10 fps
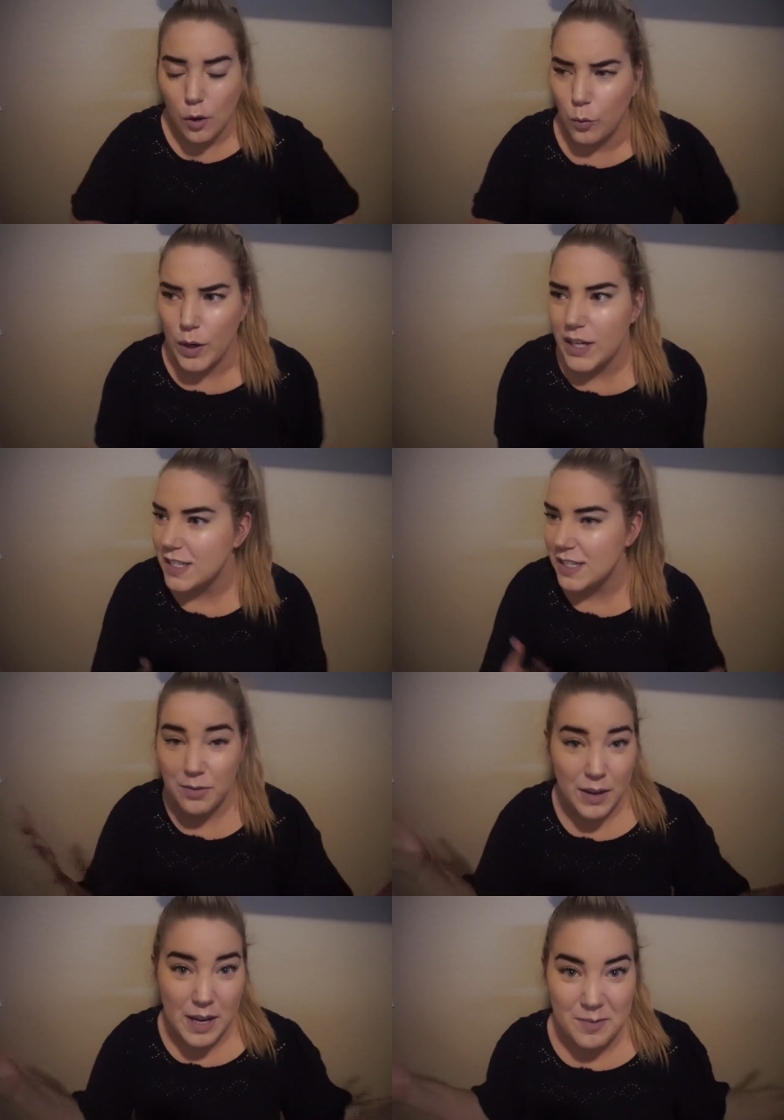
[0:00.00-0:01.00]
raise a
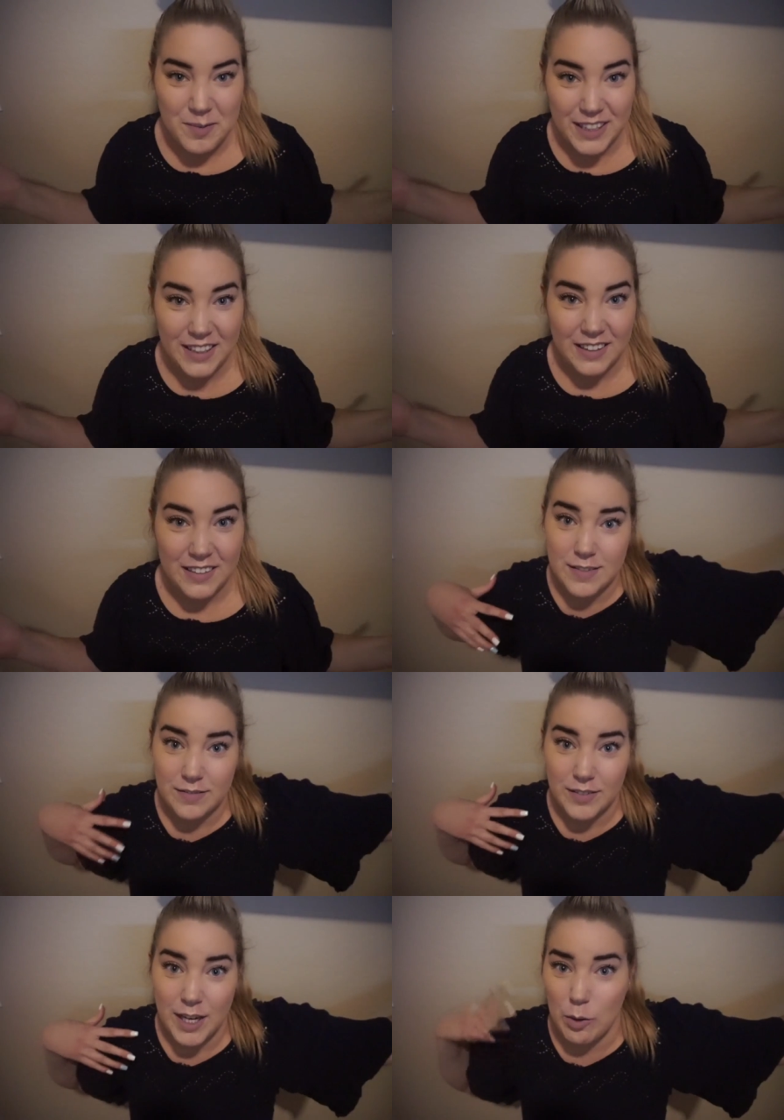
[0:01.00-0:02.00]
family.
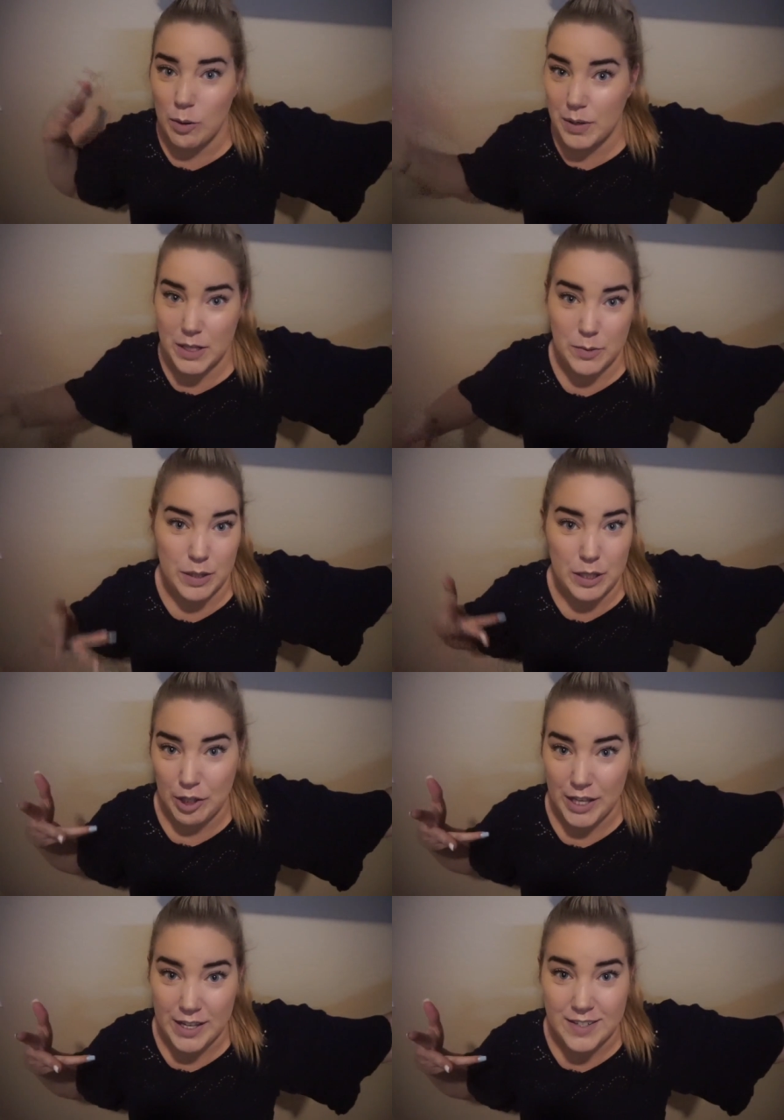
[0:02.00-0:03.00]
It repeats with your
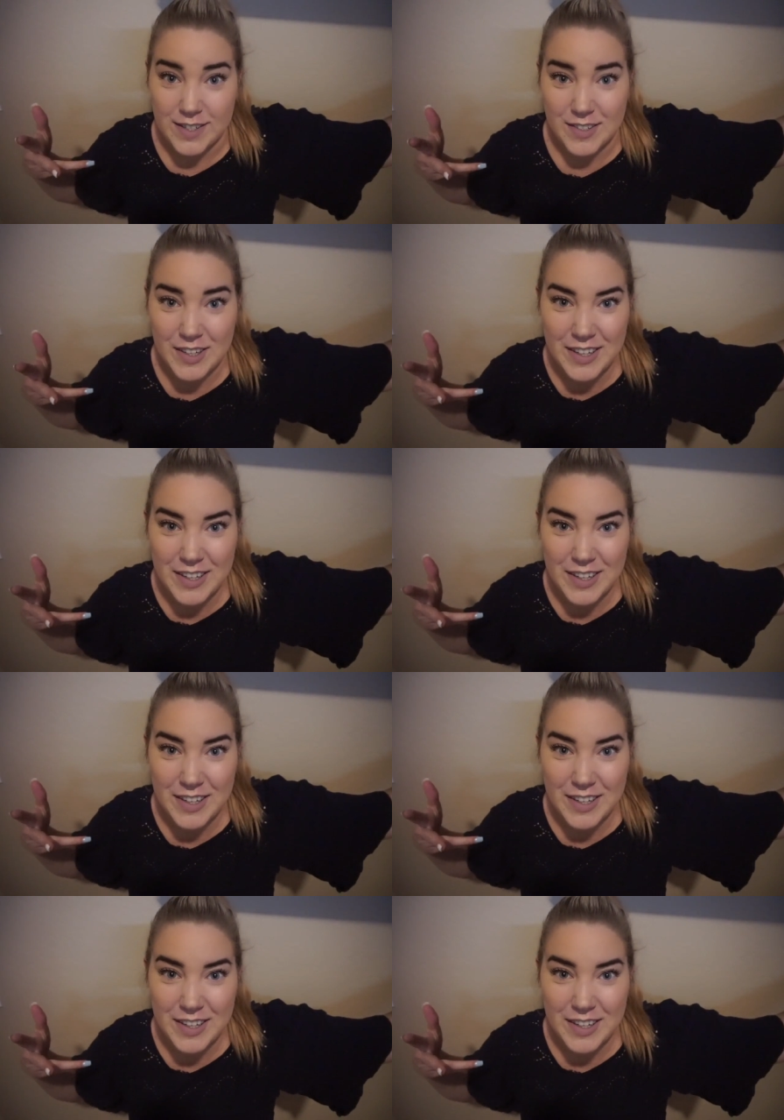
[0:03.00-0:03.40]
kids.